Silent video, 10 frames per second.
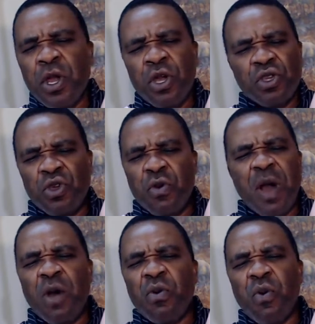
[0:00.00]
You
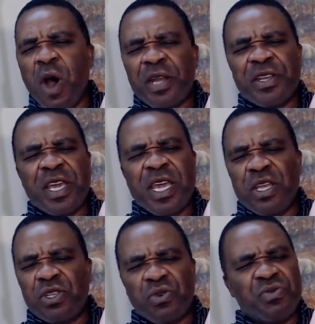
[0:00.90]
are worthy
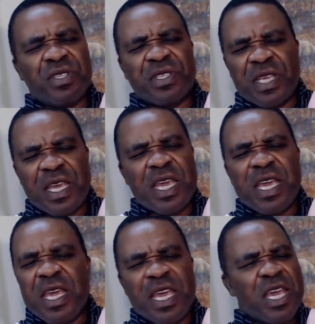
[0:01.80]
to
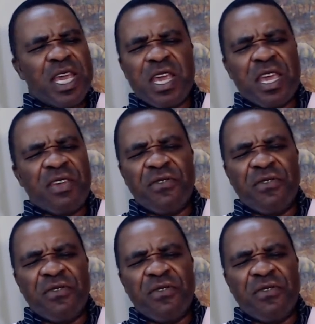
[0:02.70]
receive